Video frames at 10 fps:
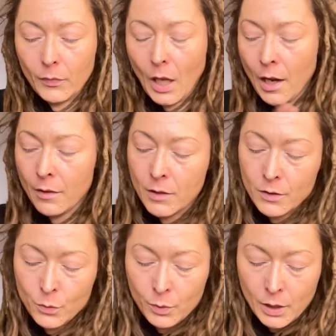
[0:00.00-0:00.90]
And
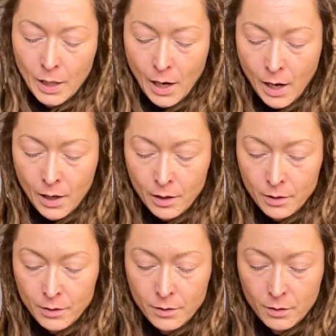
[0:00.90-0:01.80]
this one
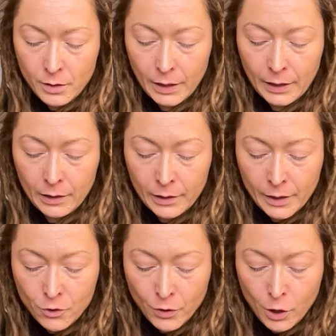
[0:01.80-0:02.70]
has
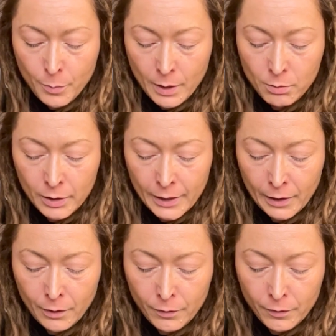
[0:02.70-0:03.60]
heliotrope, I
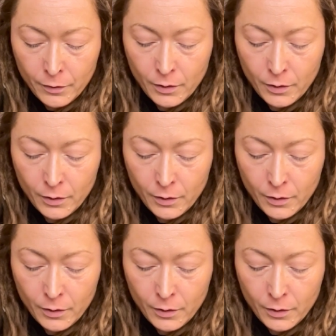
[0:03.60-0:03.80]
believe.